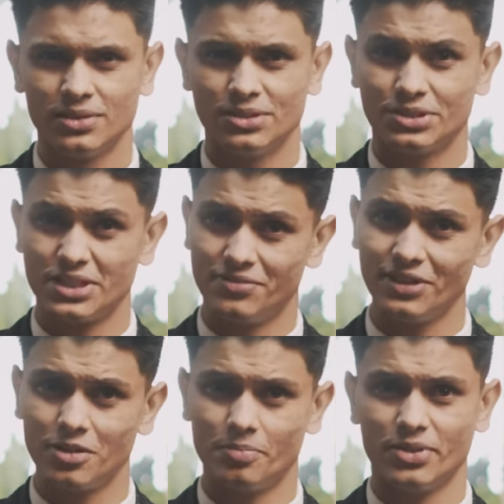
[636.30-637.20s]
she
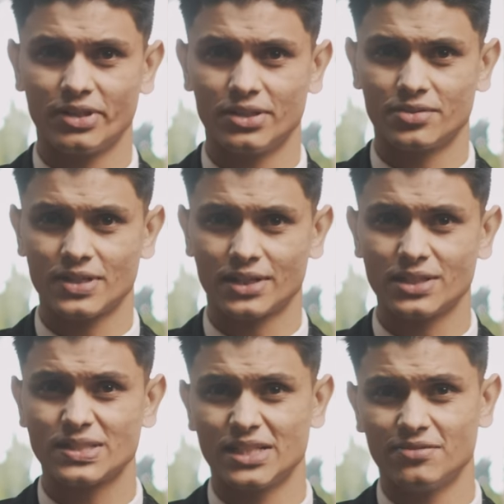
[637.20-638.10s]
will be very
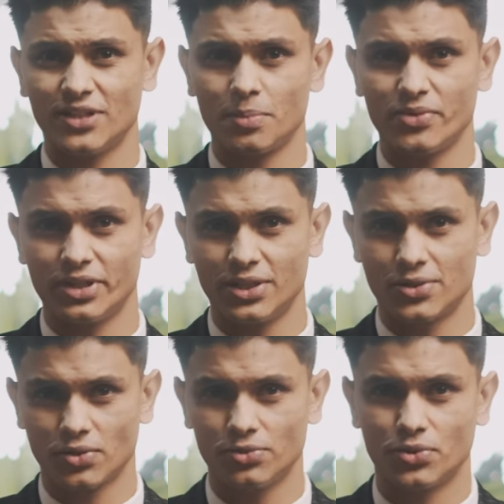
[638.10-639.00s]
attracted, she will be very
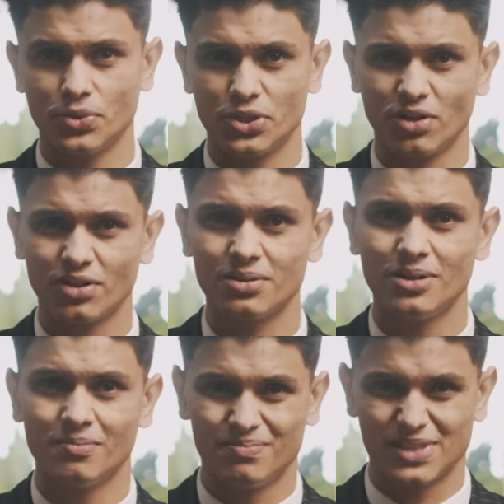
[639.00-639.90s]
drawn to your
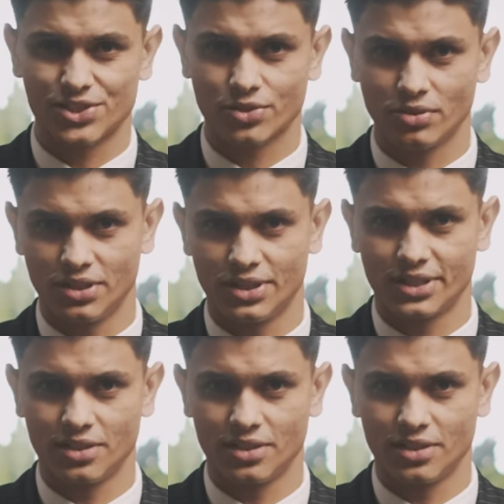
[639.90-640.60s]
masculinity.